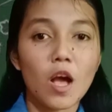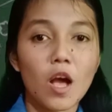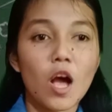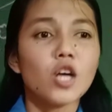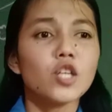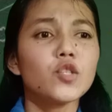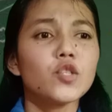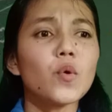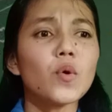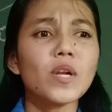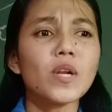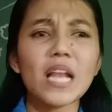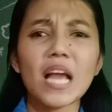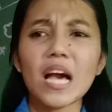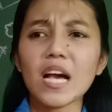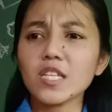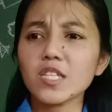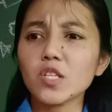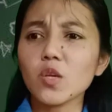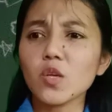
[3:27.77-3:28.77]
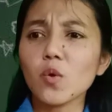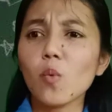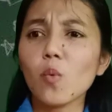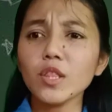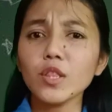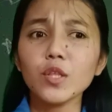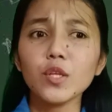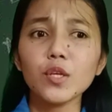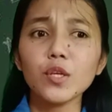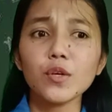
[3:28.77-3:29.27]
So class, what
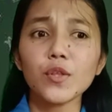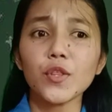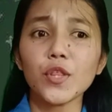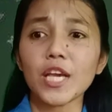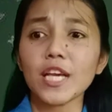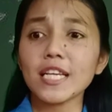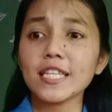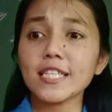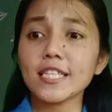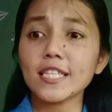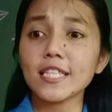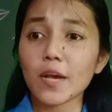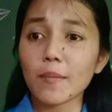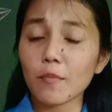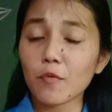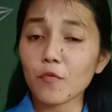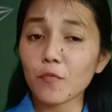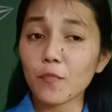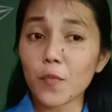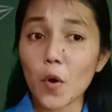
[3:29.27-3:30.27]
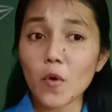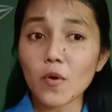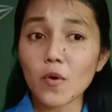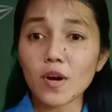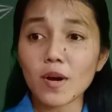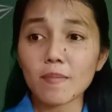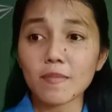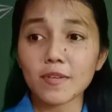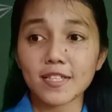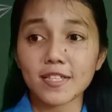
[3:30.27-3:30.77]
do you think is the type of
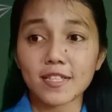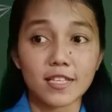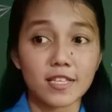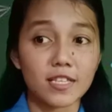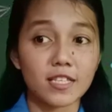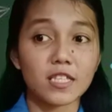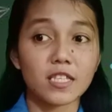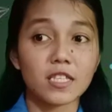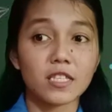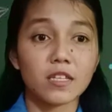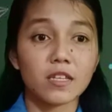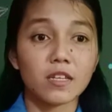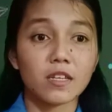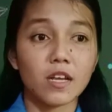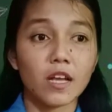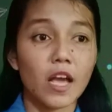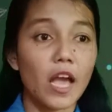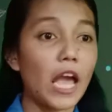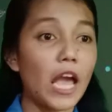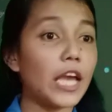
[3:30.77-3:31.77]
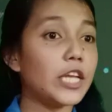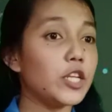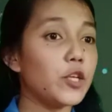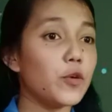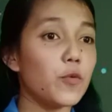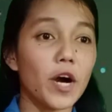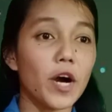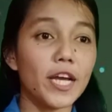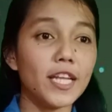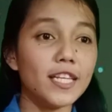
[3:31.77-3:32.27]
program is this?
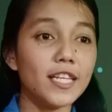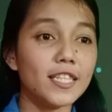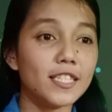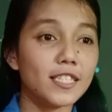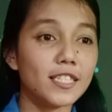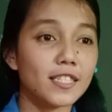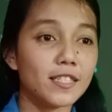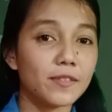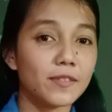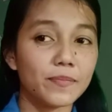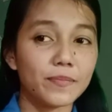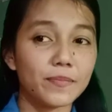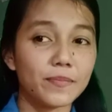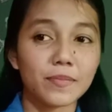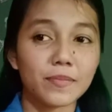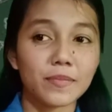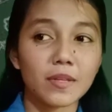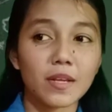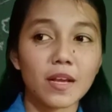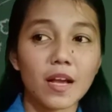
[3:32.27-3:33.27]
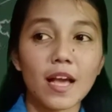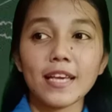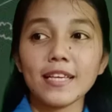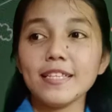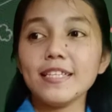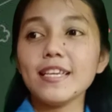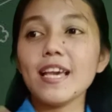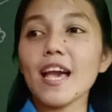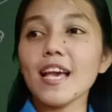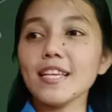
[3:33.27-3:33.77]
Anyone?
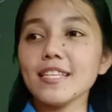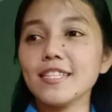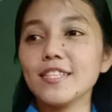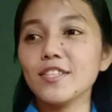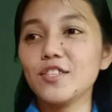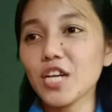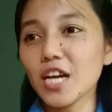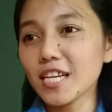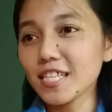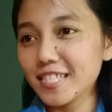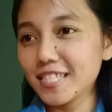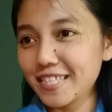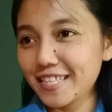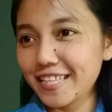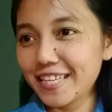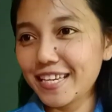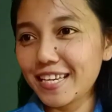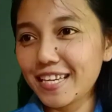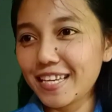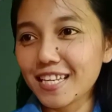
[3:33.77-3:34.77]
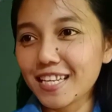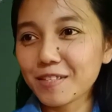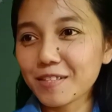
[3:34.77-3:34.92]
Yes, Justin.